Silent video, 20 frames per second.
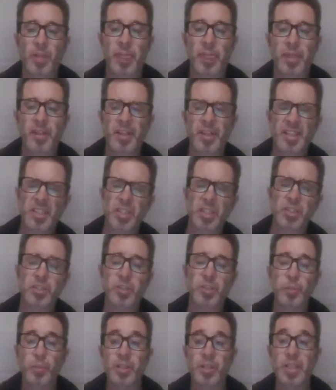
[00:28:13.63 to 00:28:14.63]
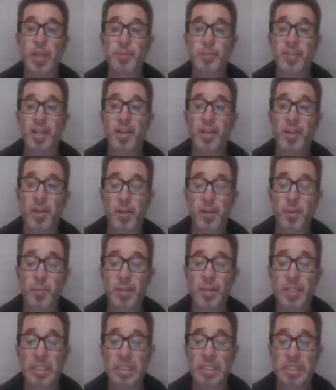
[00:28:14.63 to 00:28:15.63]

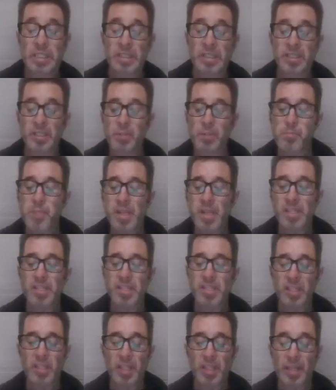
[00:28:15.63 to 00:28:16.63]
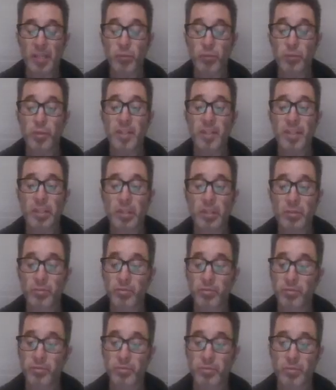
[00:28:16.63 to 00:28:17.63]
consumerlab.com. It's amazing.
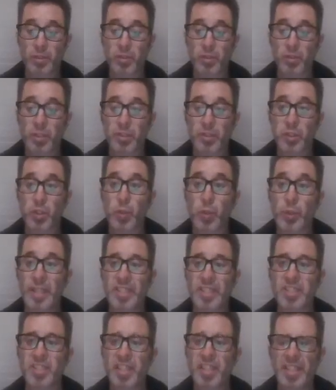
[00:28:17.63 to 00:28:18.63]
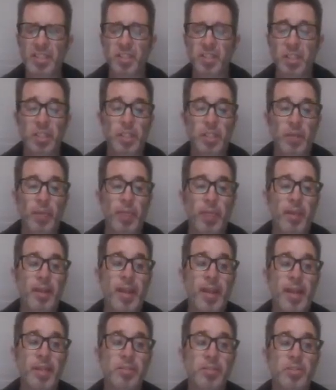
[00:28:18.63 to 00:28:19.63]
It's a great site,
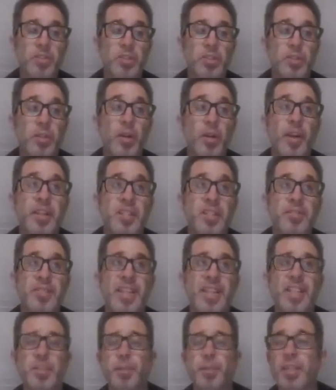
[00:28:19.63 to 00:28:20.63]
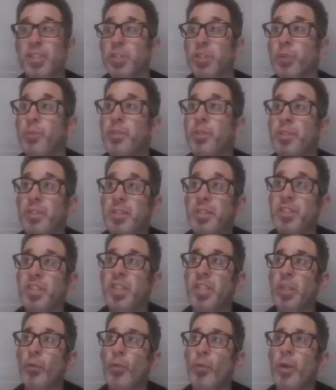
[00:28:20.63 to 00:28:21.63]
and there are different aspects to it. You can
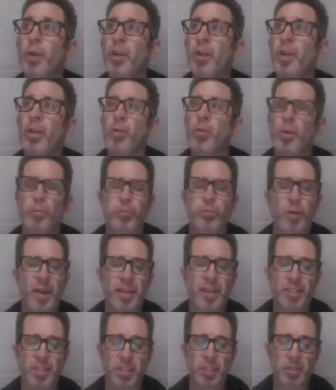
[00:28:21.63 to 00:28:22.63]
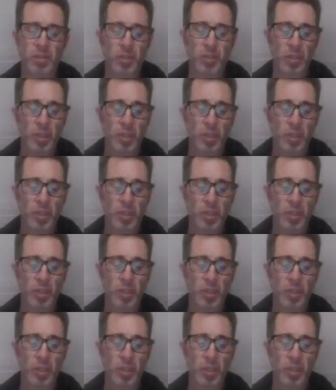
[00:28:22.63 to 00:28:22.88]
see what products